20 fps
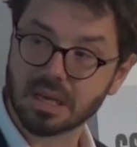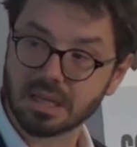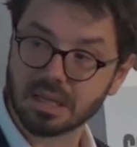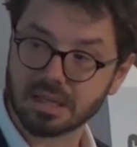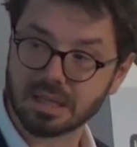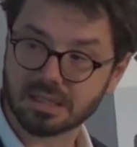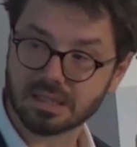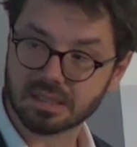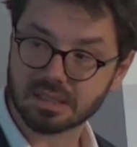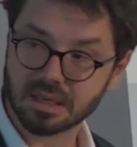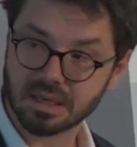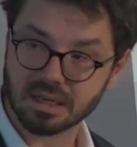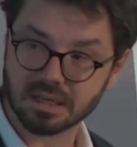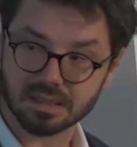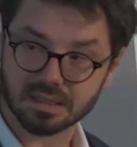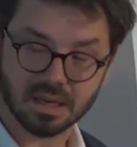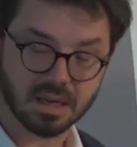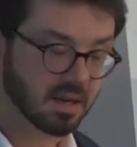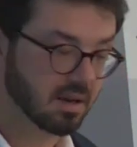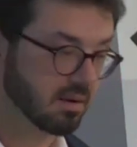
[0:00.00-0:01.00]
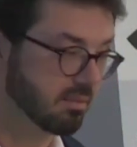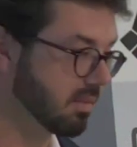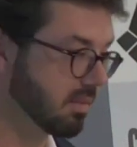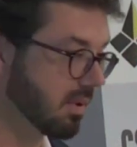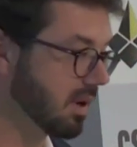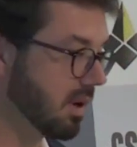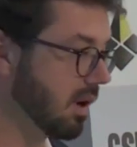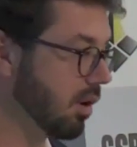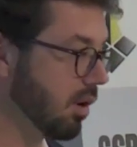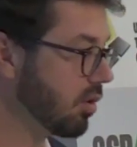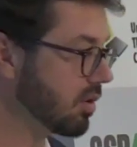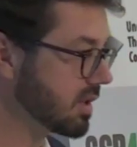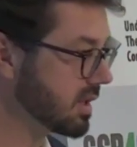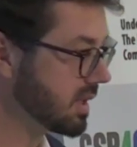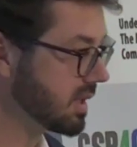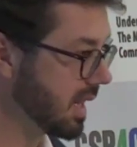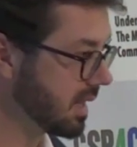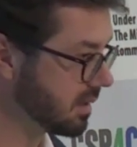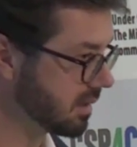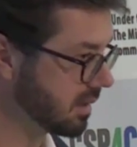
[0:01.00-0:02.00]
This is a
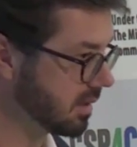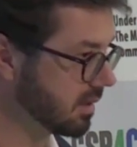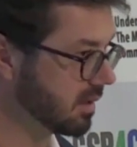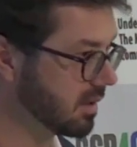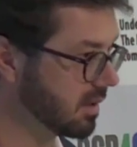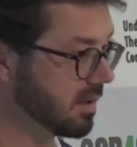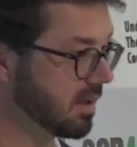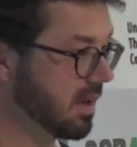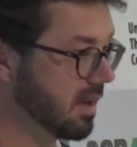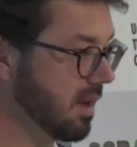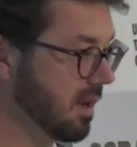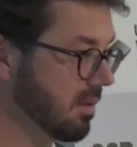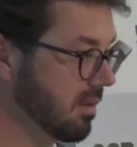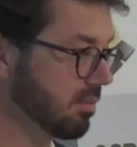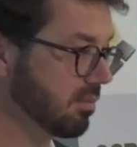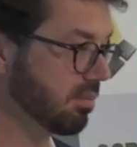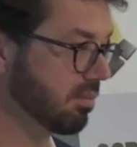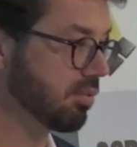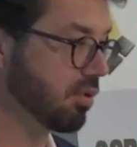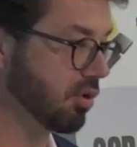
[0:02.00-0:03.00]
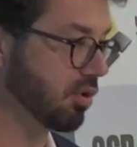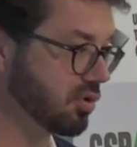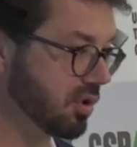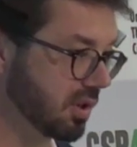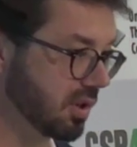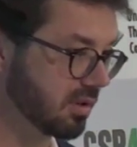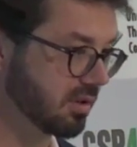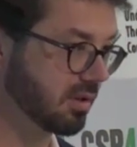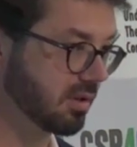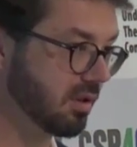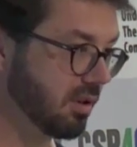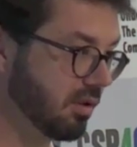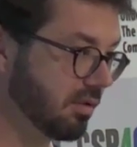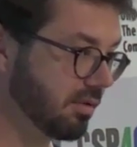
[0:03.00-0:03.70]
long-standing project